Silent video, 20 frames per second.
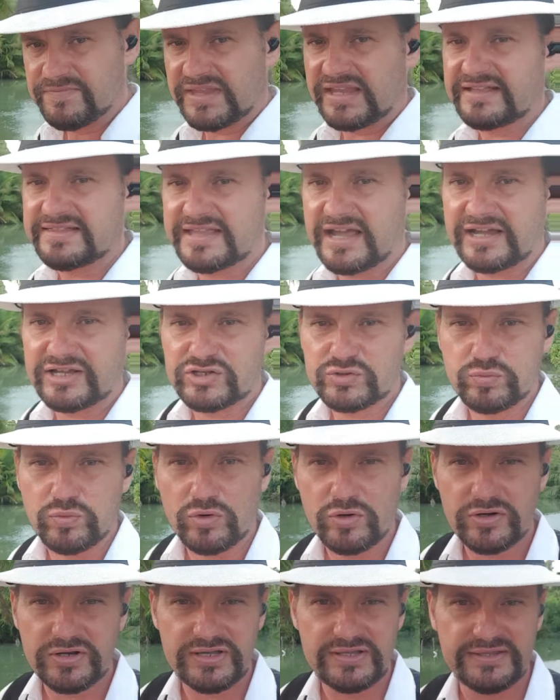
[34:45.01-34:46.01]
a nice
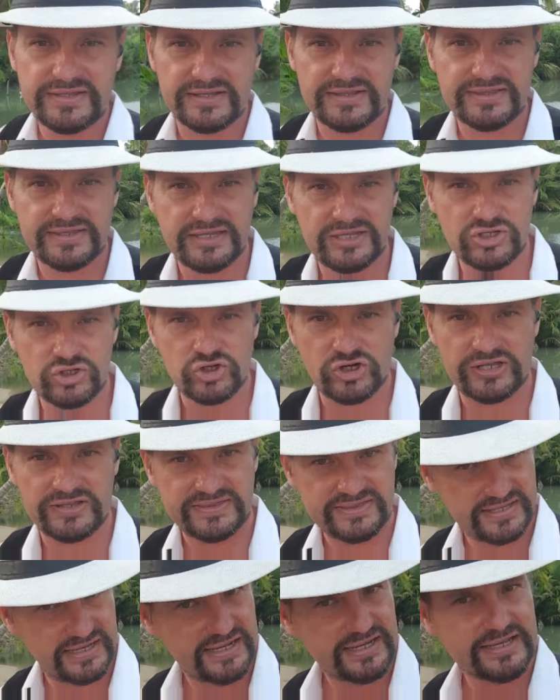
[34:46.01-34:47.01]
walk in the nature and
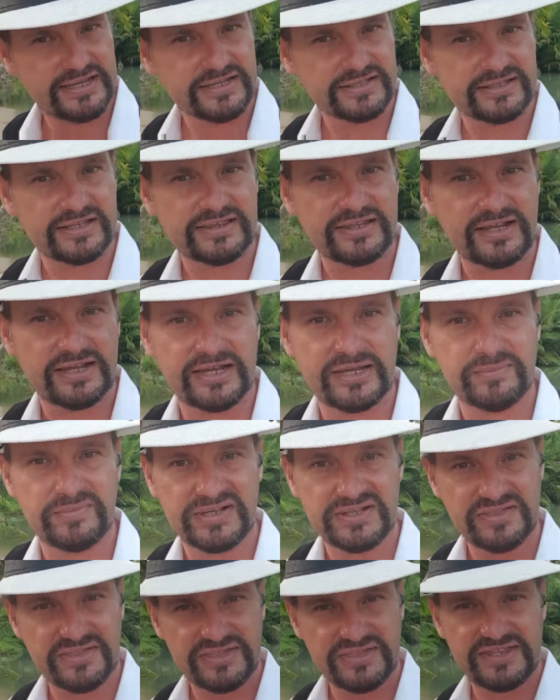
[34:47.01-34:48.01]
taking the time
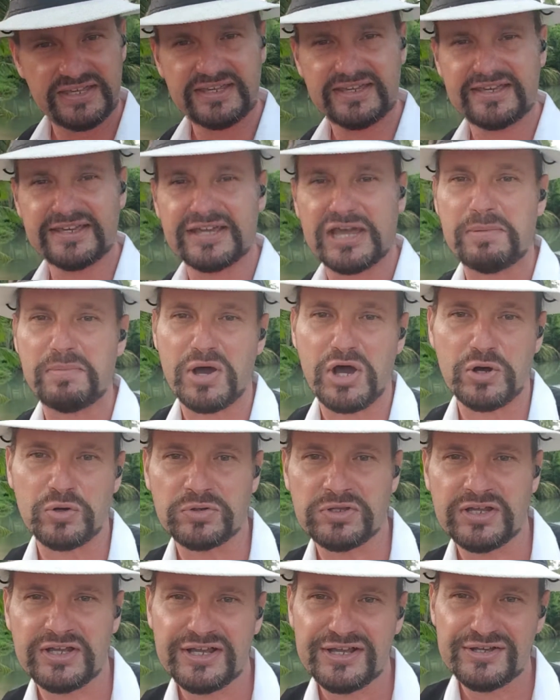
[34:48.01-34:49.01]
and thinking about
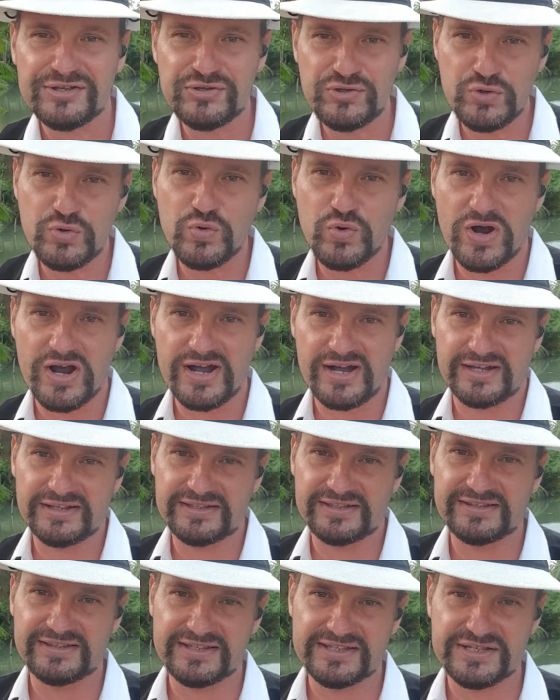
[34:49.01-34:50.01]
your art
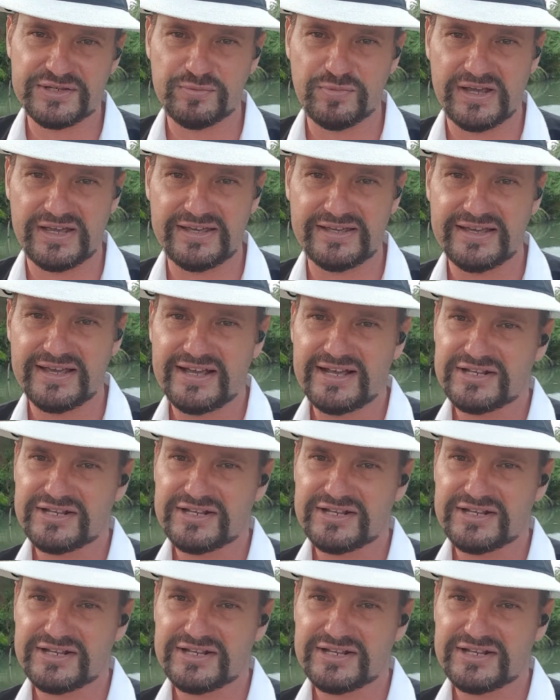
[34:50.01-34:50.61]
in this way.